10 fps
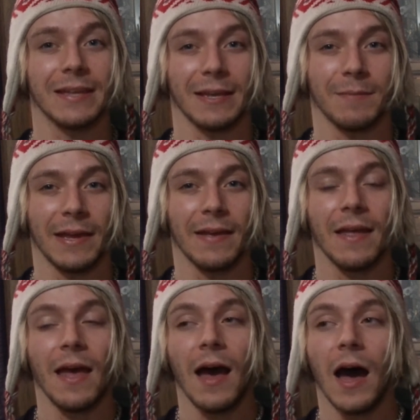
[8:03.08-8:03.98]
like me.
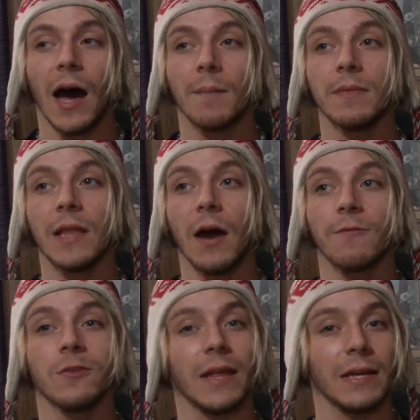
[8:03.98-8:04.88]
Um, now, if
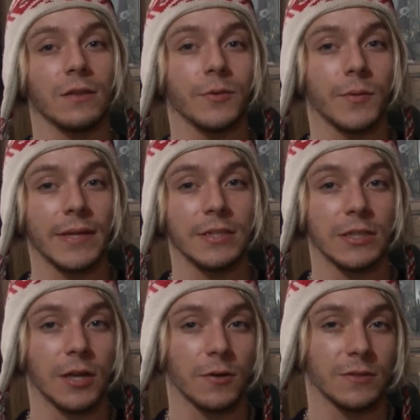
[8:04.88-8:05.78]
you like Luigi
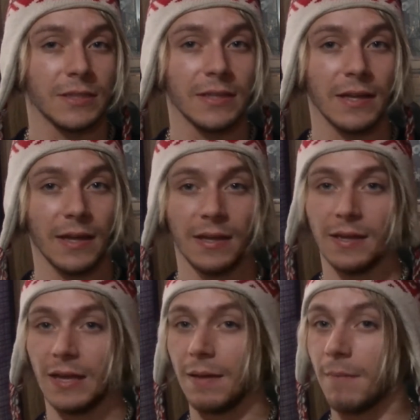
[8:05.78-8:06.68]
Cozzi,
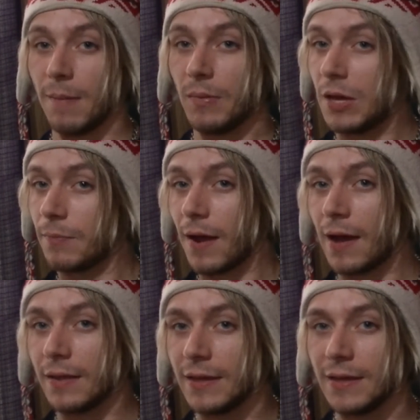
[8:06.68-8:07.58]
it might be up your
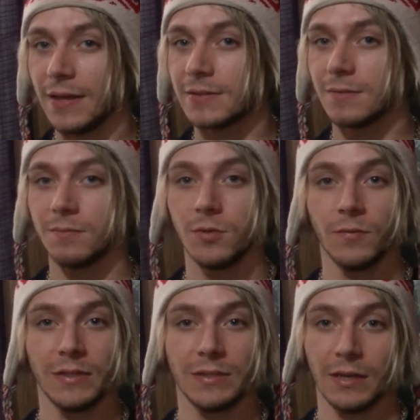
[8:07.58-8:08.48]
alley. He has
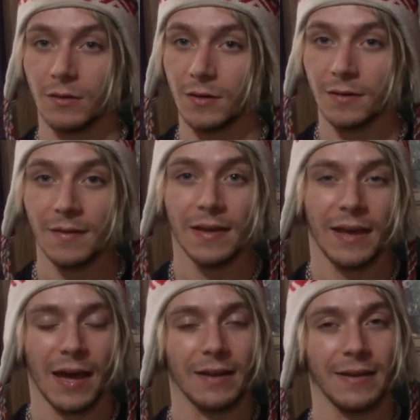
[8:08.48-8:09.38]
movies that are
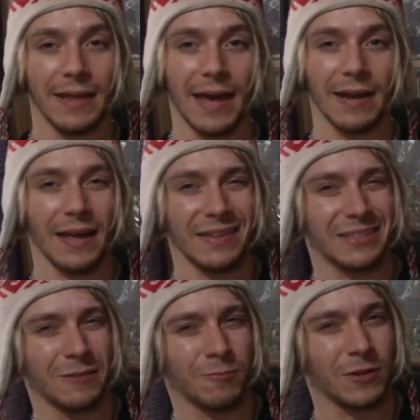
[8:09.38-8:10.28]
kind of in that,
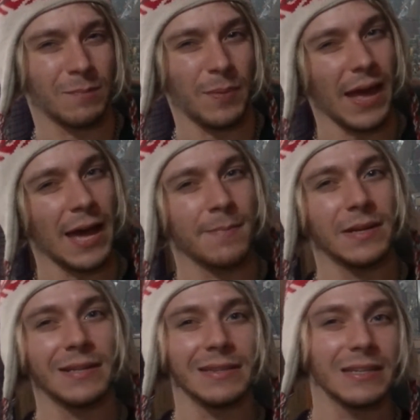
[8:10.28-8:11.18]
this is pretty bad,
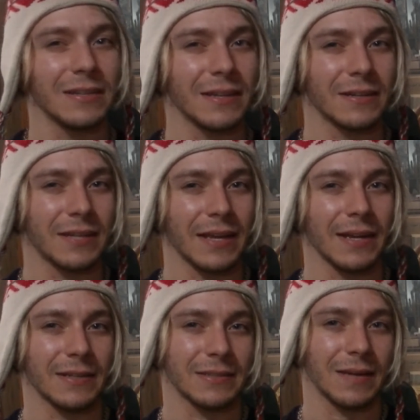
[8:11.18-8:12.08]
but a little entertaining
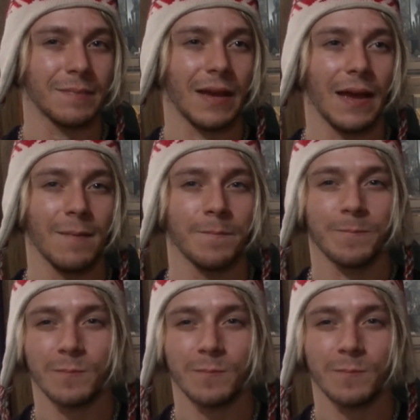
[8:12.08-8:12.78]
at the same time.